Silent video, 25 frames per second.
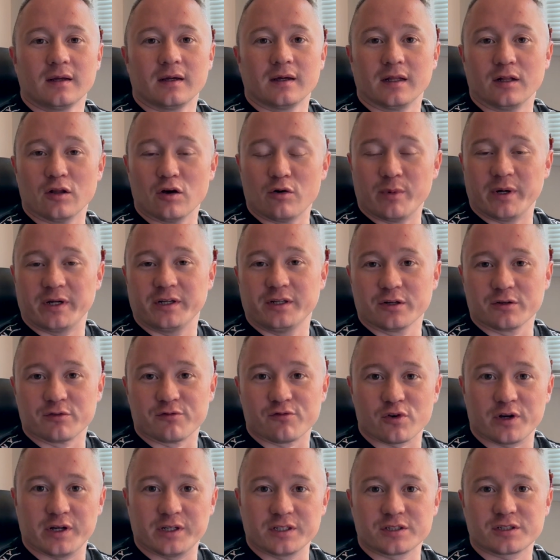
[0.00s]
Hello my dear
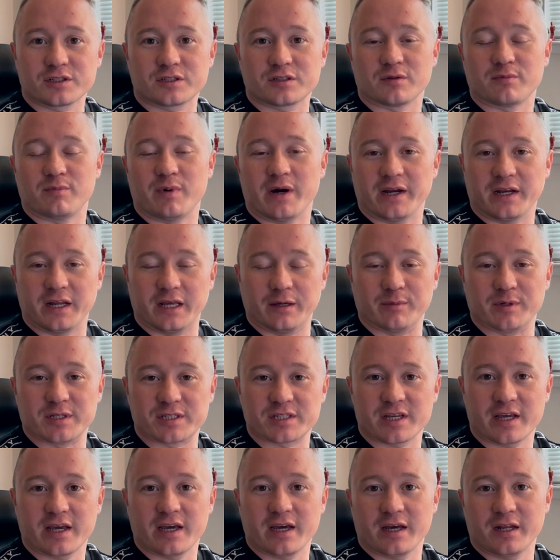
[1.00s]
friends, my name
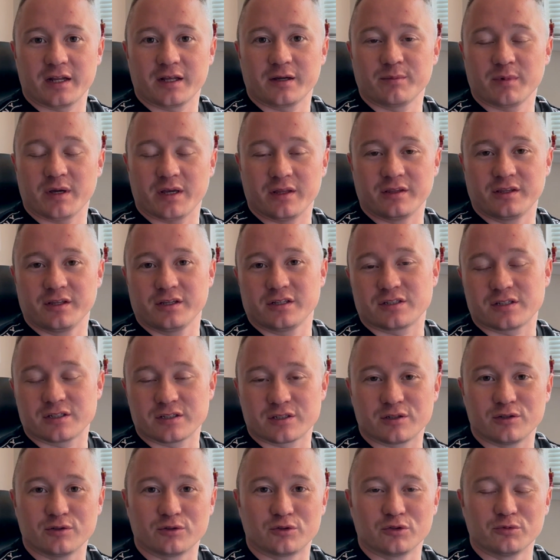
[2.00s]
is Adam and this
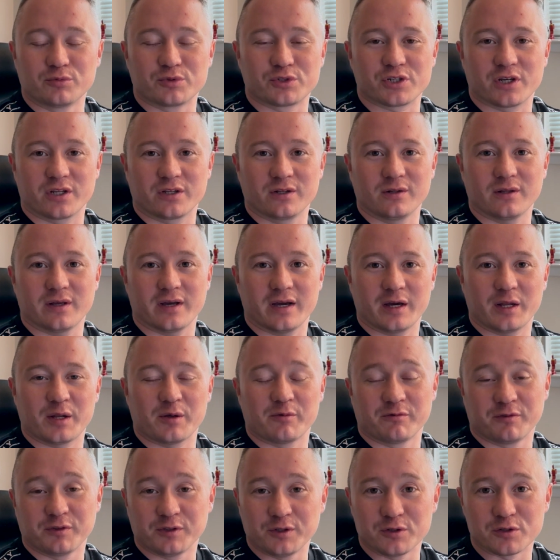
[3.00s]
is YouTube channel
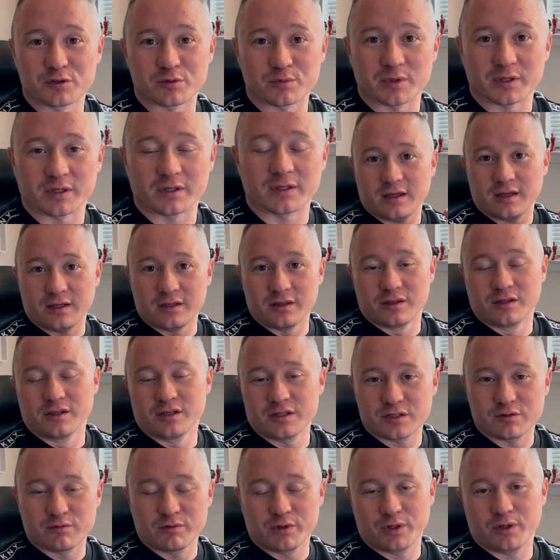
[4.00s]
Adam Fuseman. In
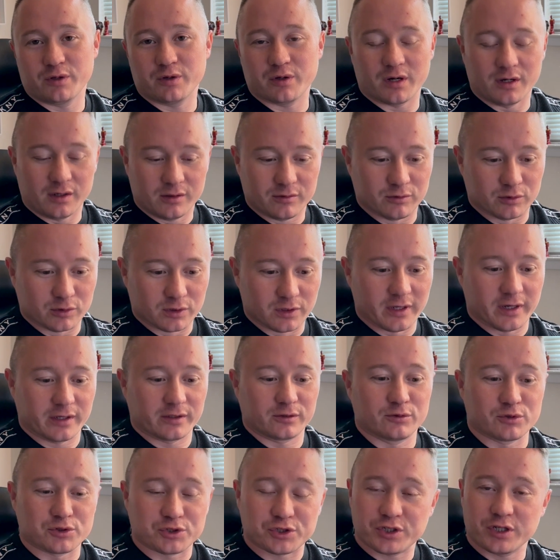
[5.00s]
this video I would
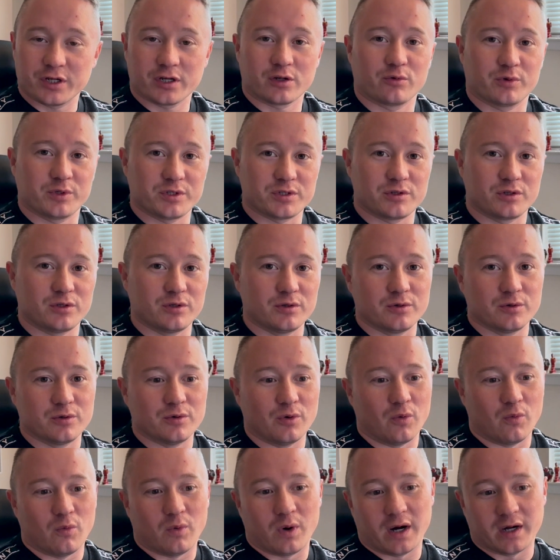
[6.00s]
like to share with you
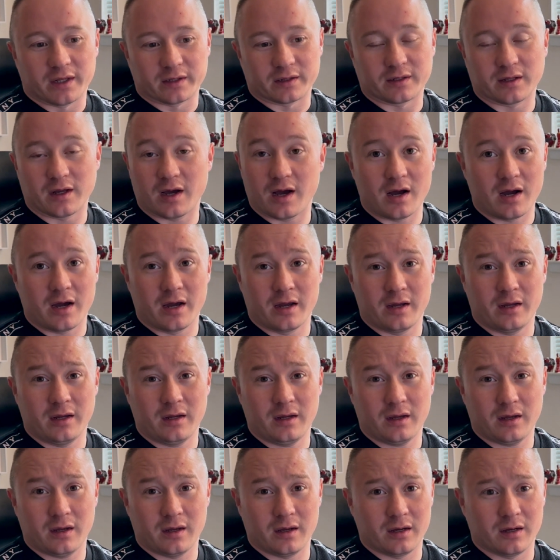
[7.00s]
what
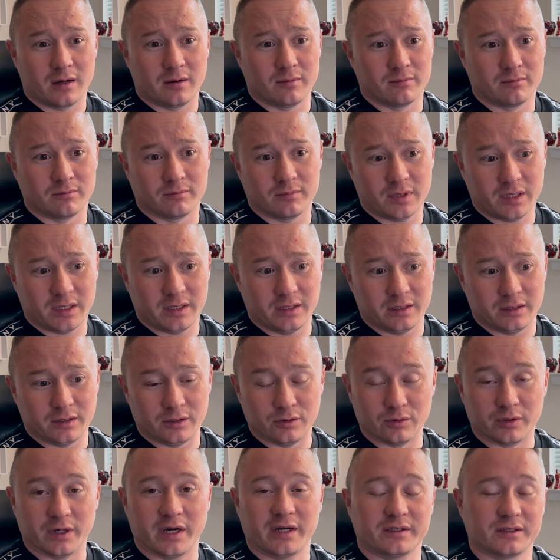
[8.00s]
I am in
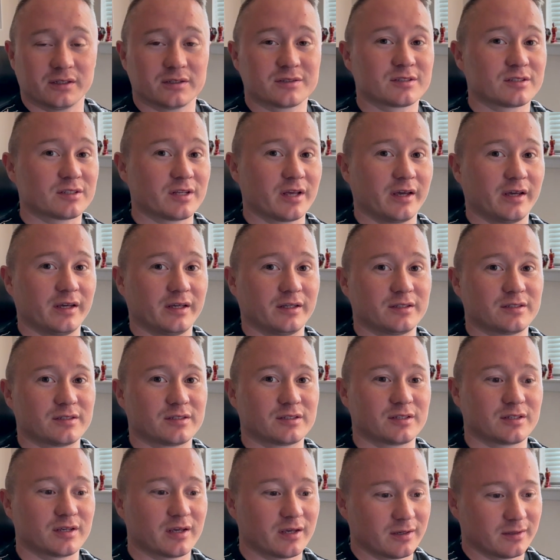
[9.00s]
United
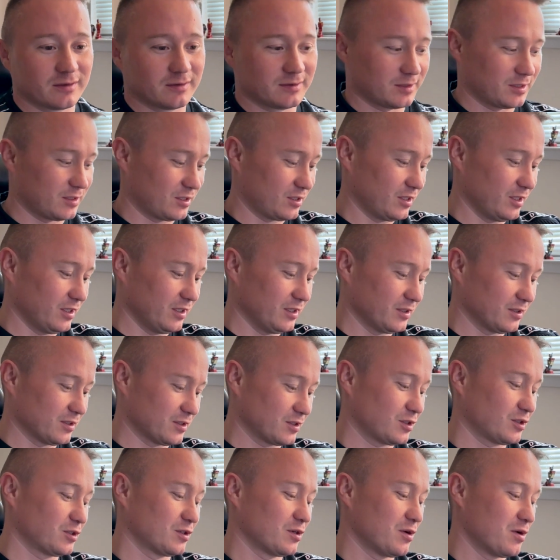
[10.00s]
States
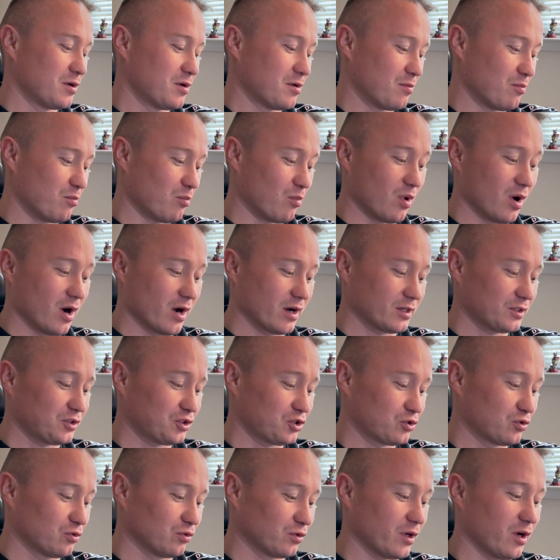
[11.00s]
since
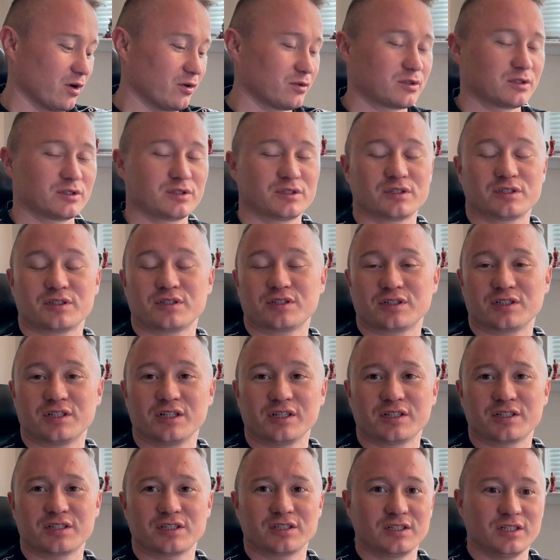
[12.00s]
March
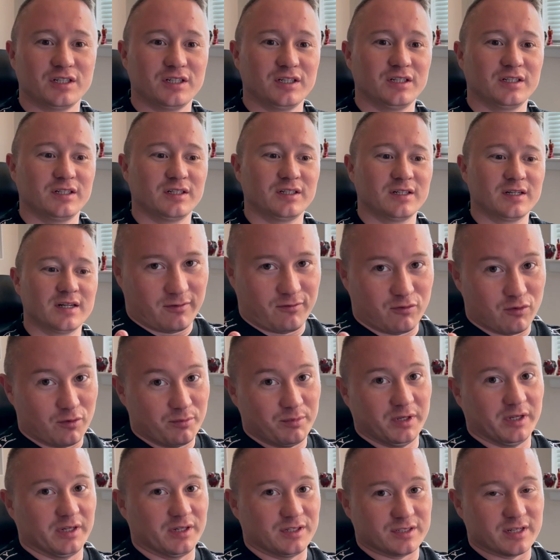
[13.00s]
2016 for
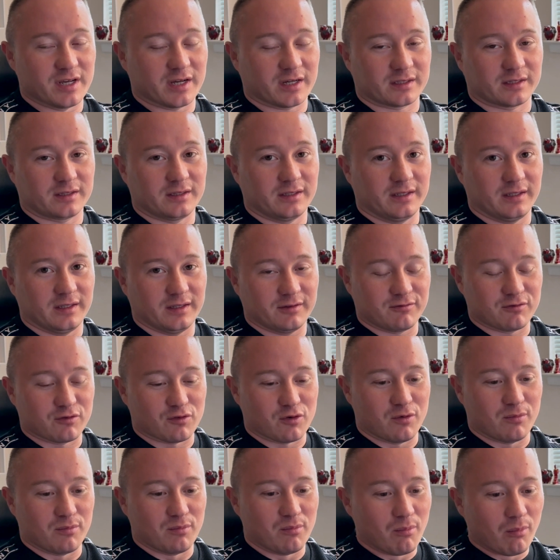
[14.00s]
be exactly
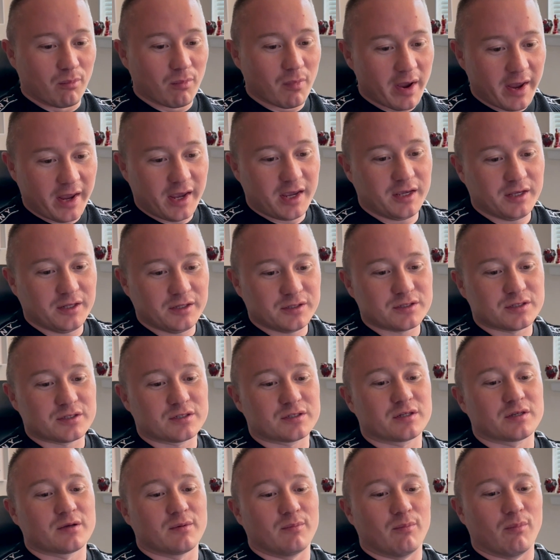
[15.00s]
from
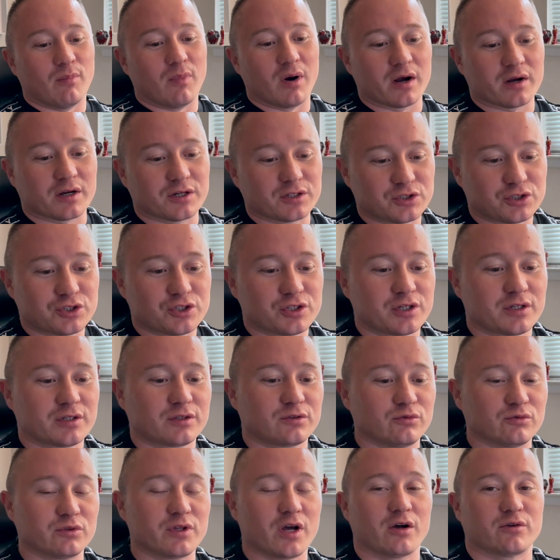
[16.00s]
8th March
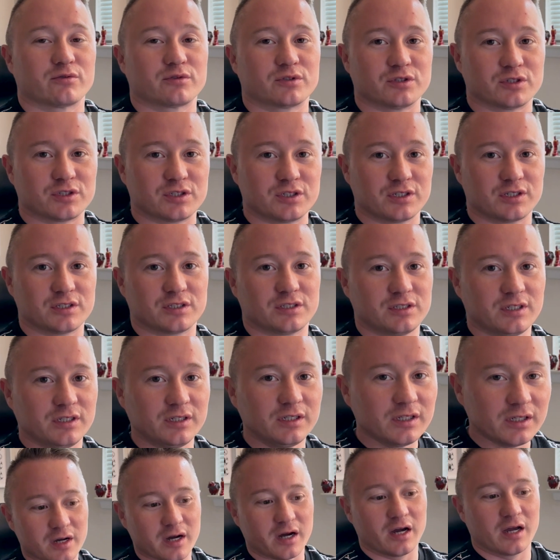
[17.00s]

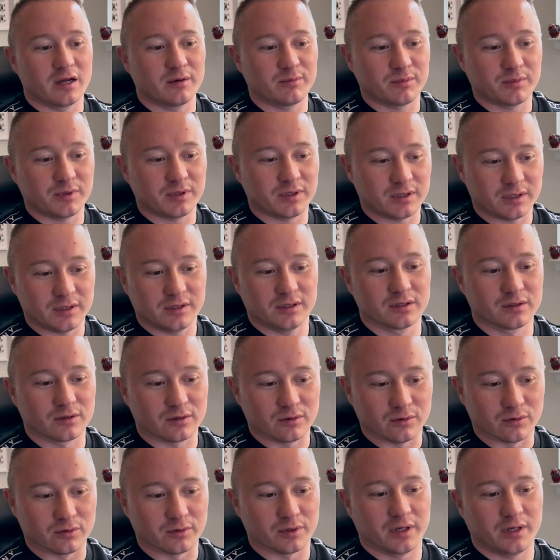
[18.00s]
2016. I'm here
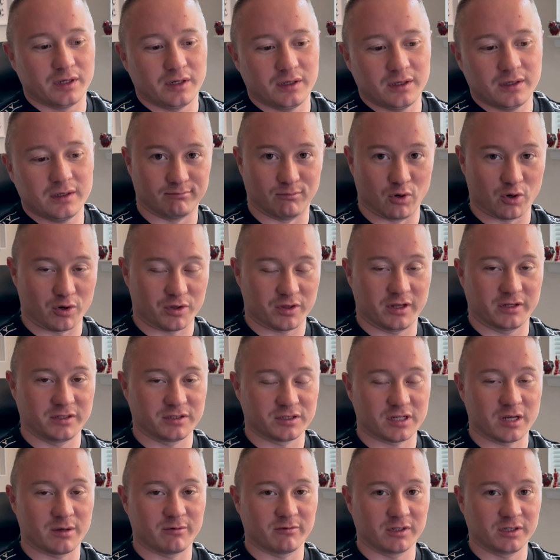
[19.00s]
already more than
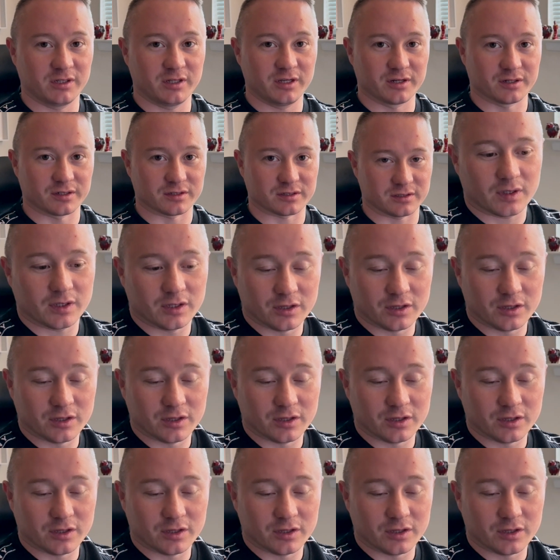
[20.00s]
7 years.